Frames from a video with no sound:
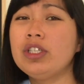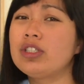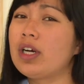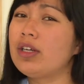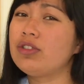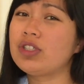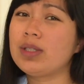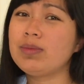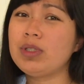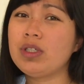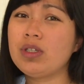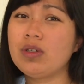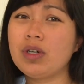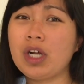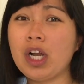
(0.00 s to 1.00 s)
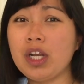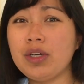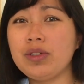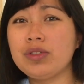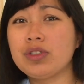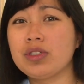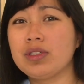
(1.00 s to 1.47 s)
Don't jump to
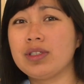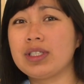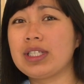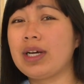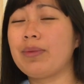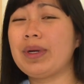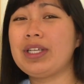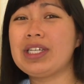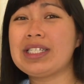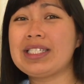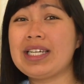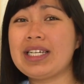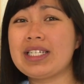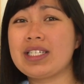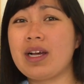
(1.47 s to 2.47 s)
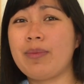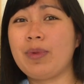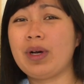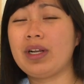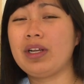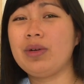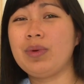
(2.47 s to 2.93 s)
conclusions that when you see
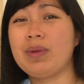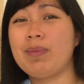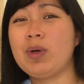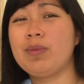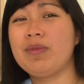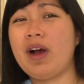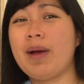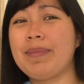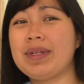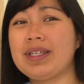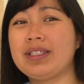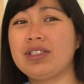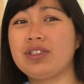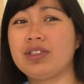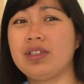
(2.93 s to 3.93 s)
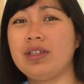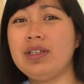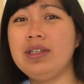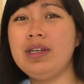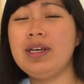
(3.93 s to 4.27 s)
someone with pulmonary hypertension,